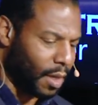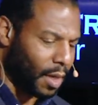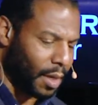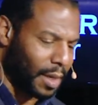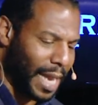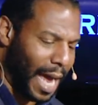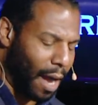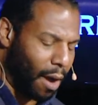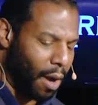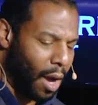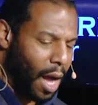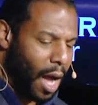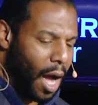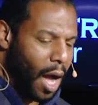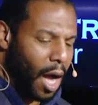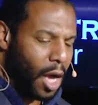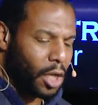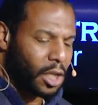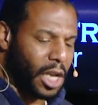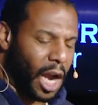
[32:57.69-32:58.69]
Now,
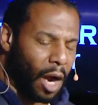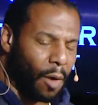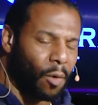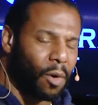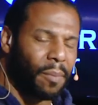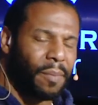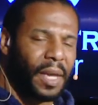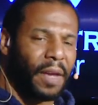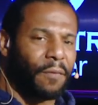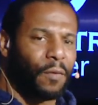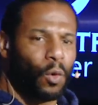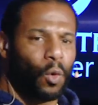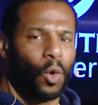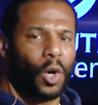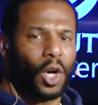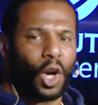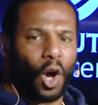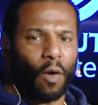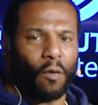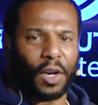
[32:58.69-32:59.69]
turn with me, if you
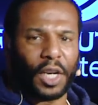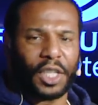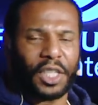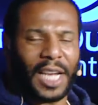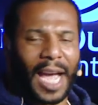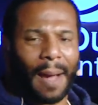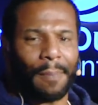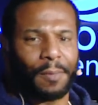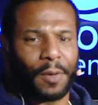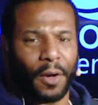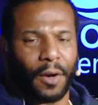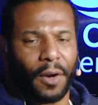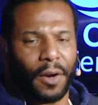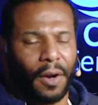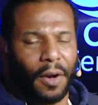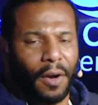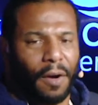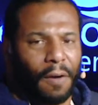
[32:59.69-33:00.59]
would, over to chapter